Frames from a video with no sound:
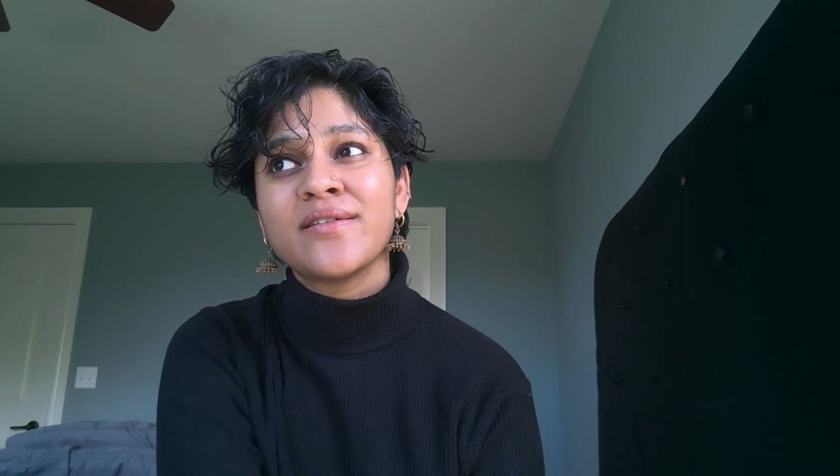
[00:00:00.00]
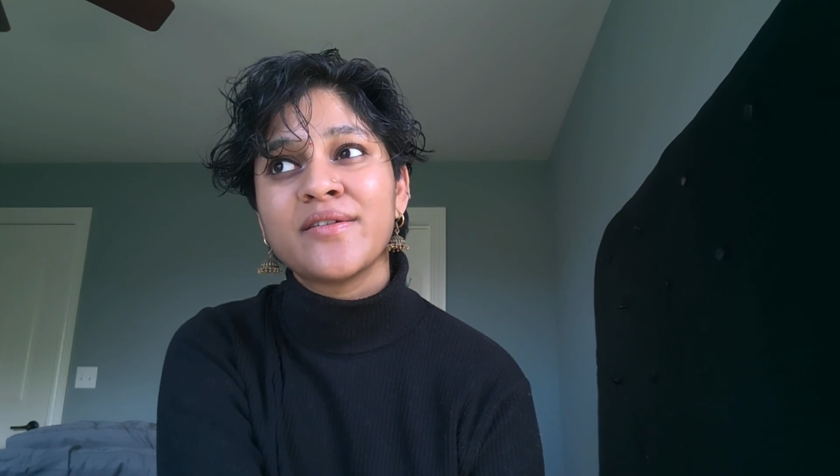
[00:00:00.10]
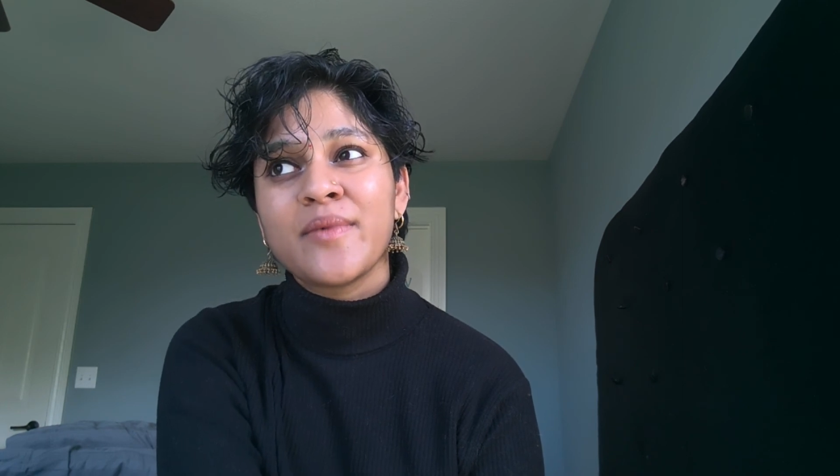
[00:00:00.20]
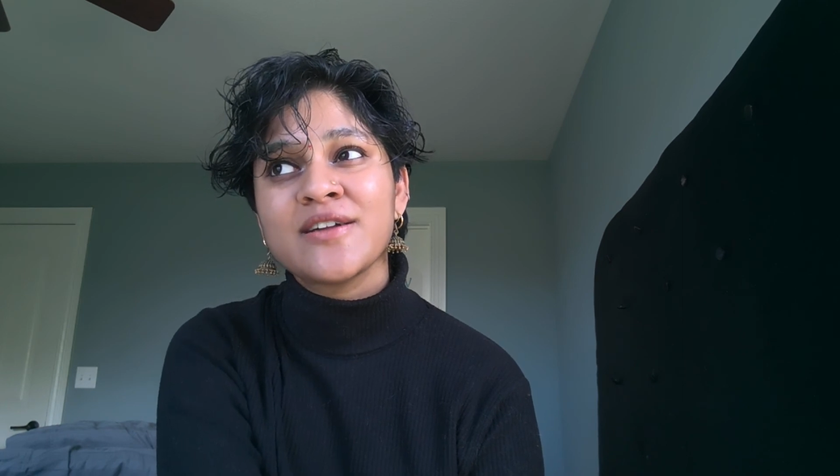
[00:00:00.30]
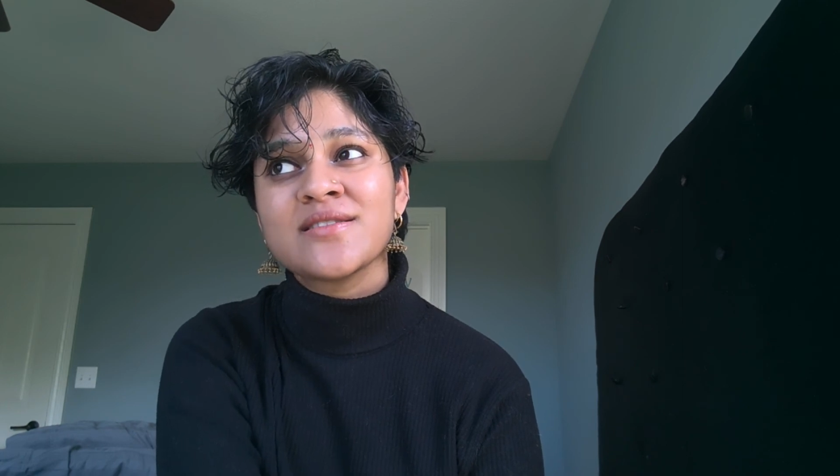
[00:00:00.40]

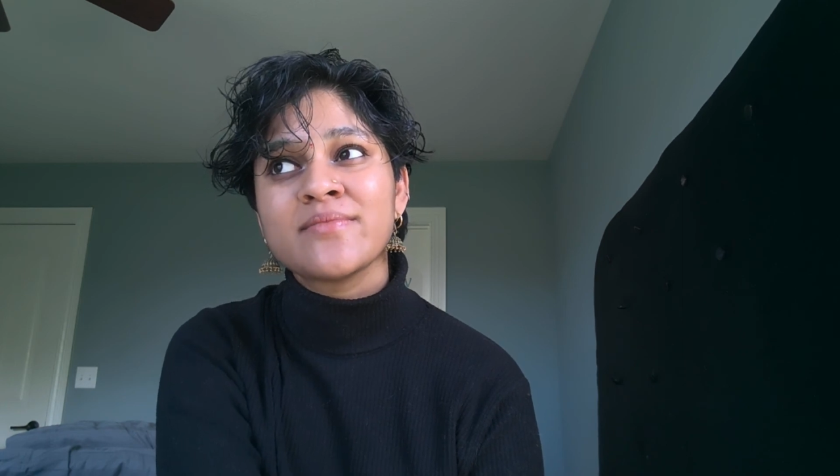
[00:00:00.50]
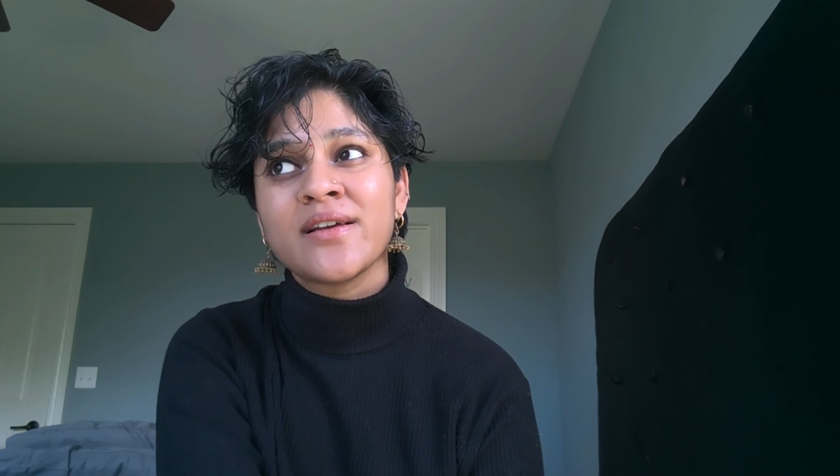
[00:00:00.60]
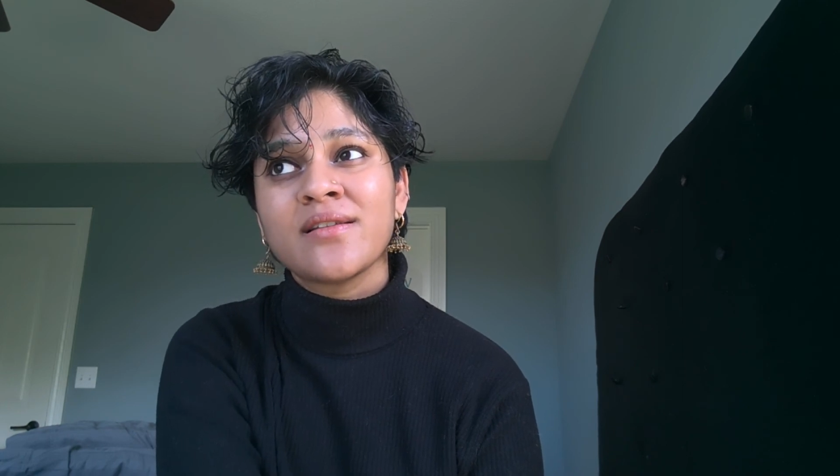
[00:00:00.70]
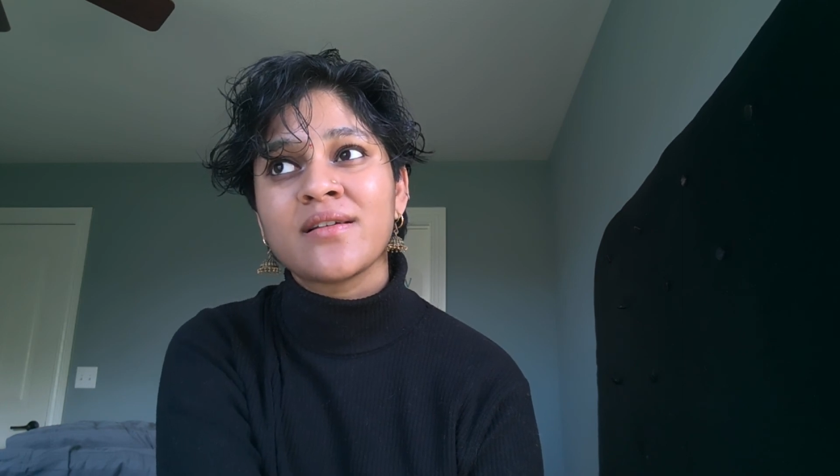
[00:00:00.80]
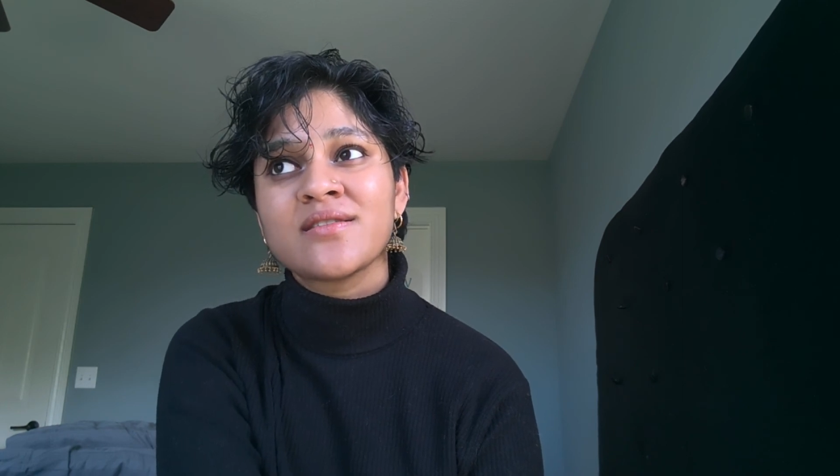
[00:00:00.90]
reminds
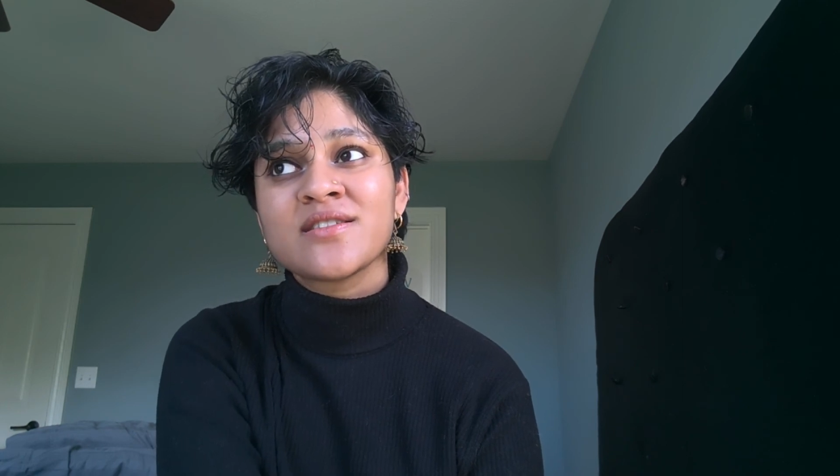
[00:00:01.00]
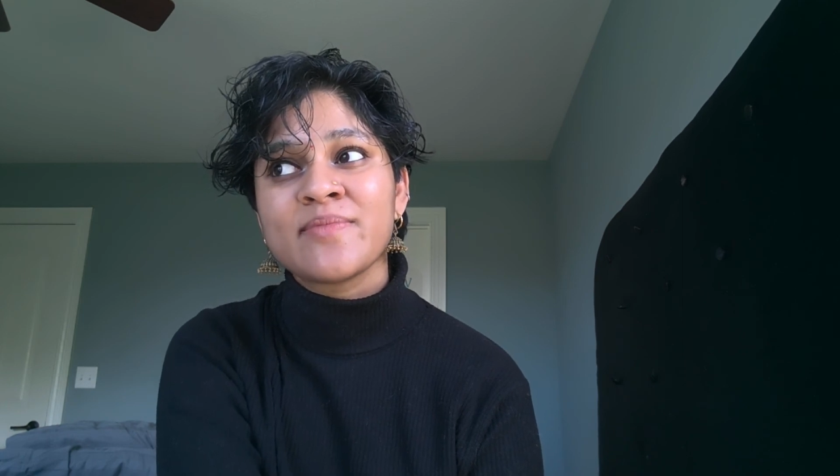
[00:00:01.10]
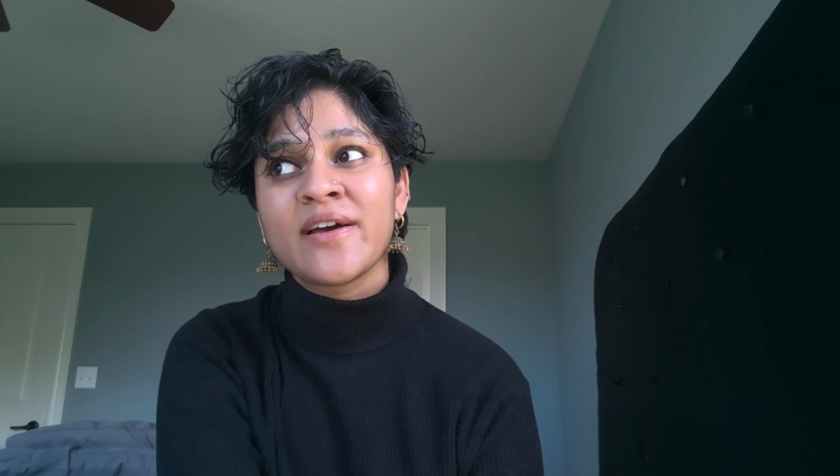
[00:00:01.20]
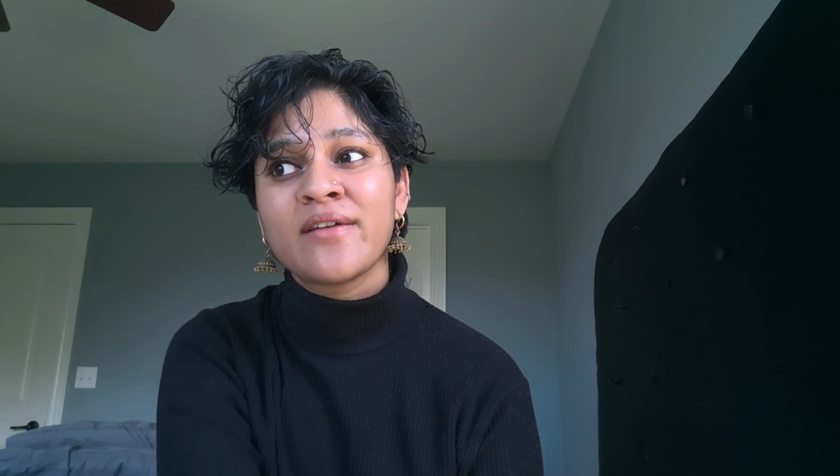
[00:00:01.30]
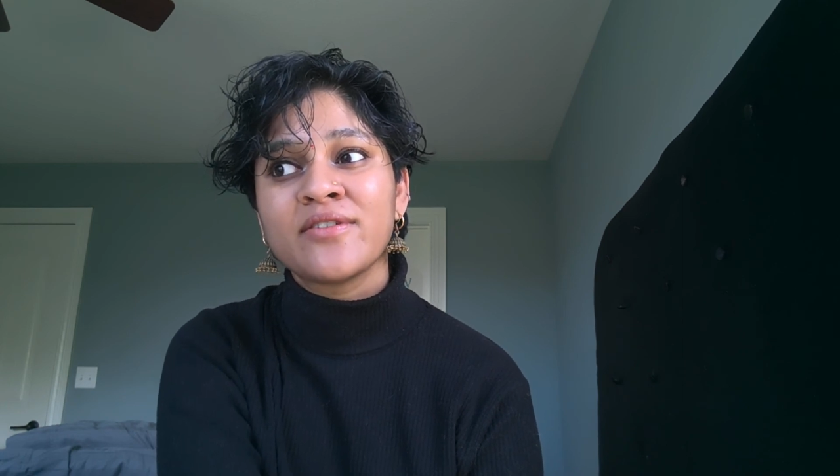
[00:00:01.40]
me that
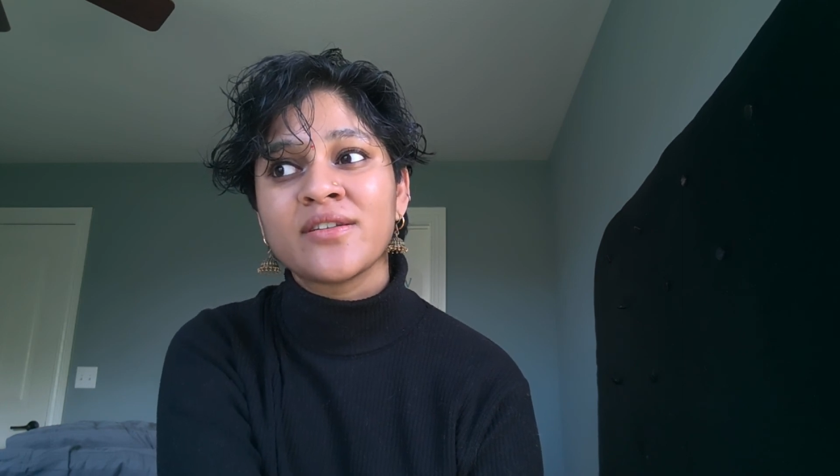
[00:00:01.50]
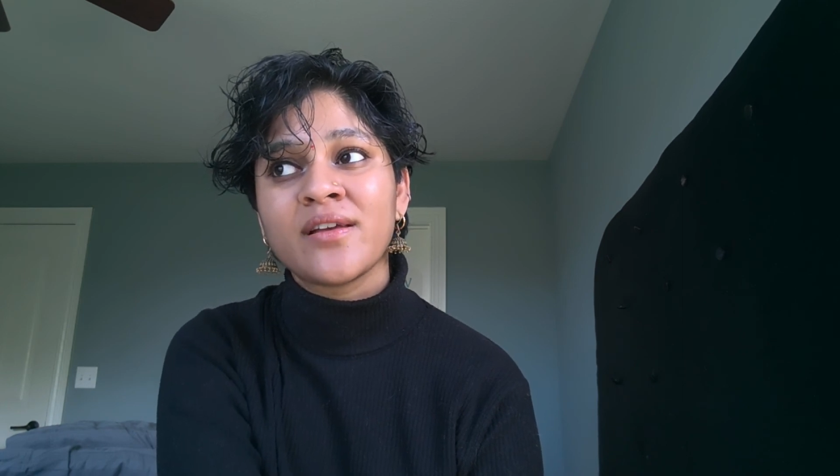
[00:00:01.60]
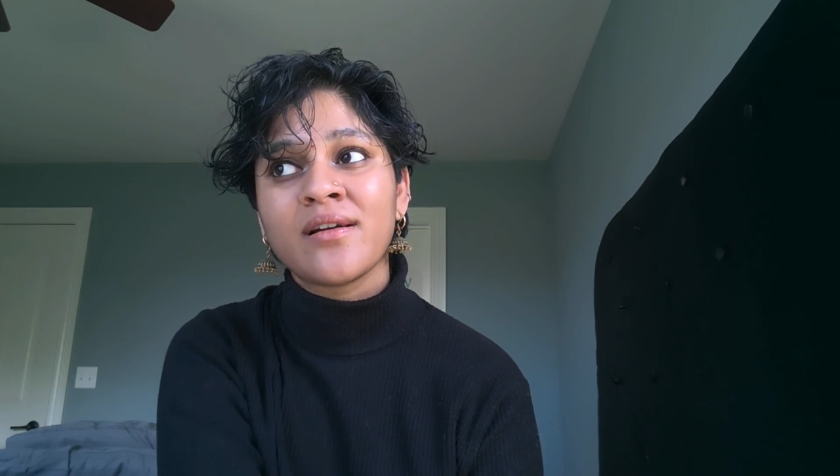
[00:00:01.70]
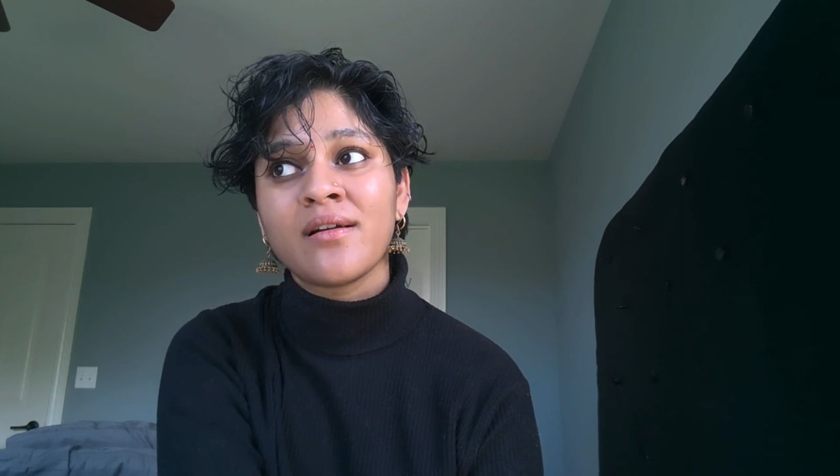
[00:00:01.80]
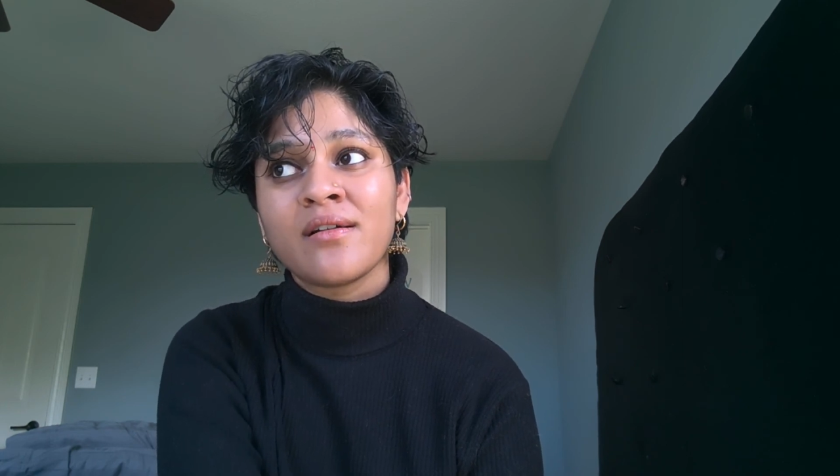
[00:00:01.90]
despite
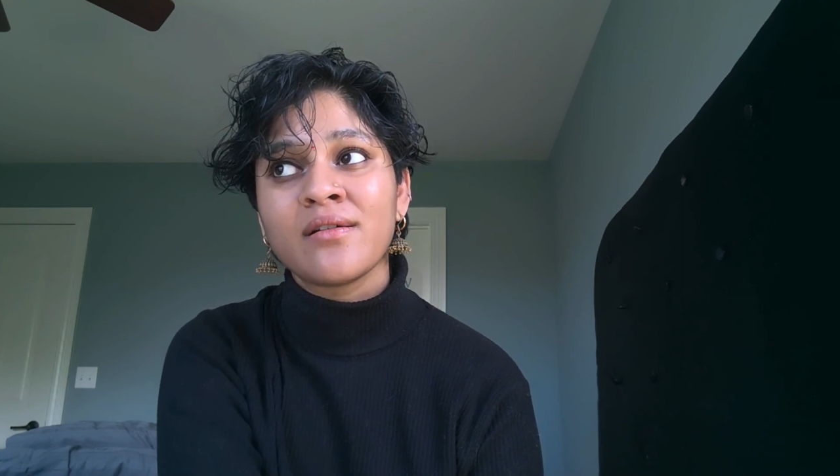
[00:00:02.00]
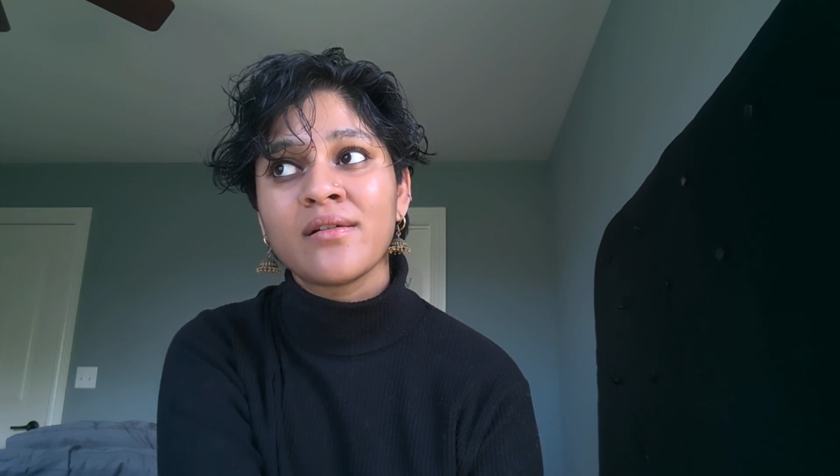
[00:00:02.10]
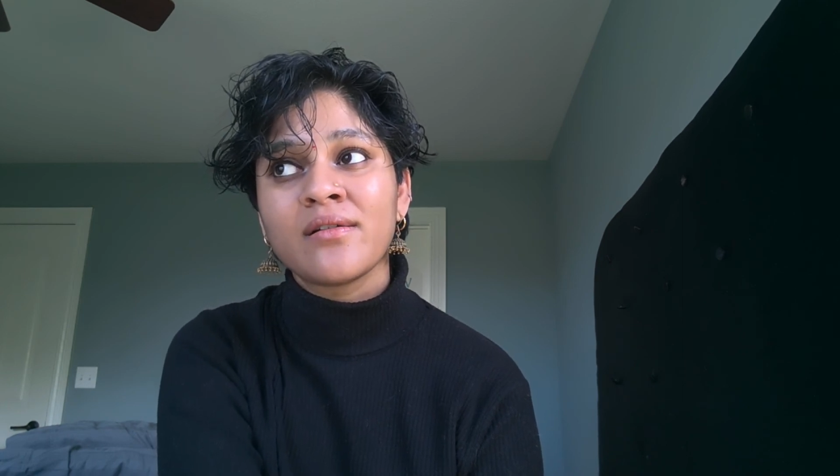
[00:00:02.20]
everything,